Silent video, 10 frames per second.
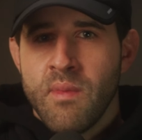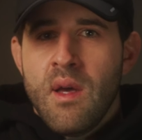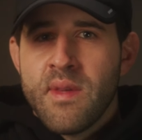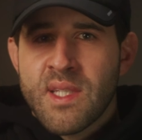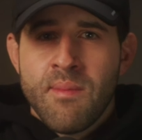
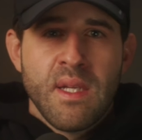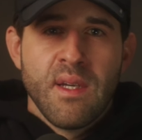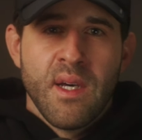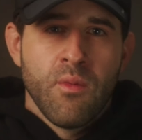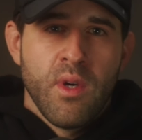And this can be
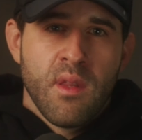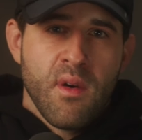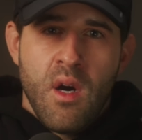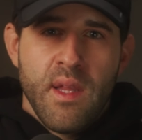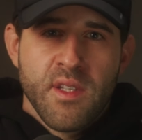done with
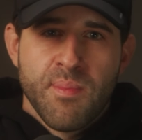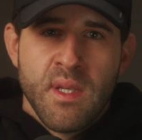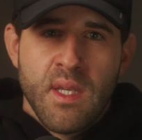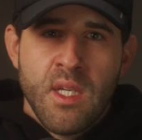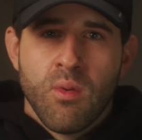all else
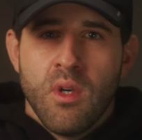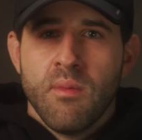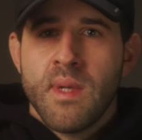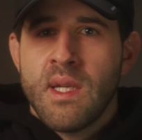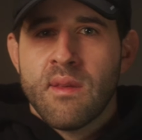being equal,
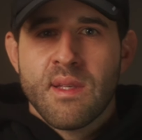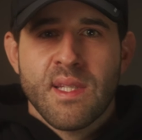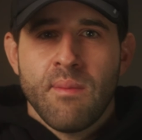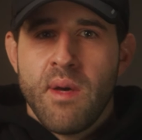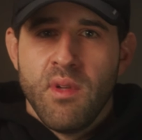meaning the
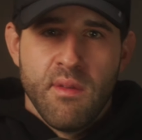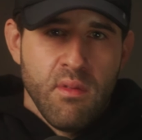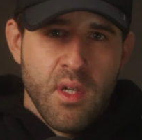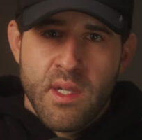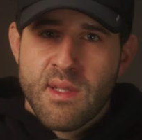same level of
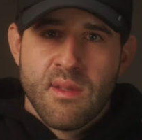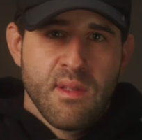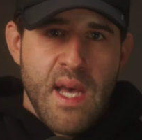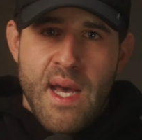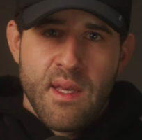looks,
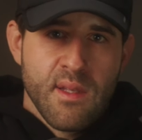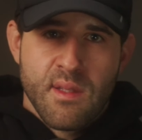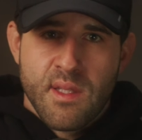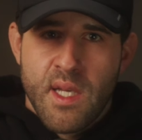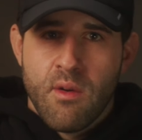status,
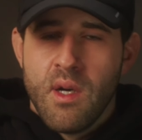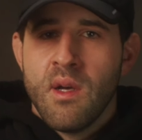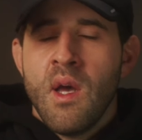etc.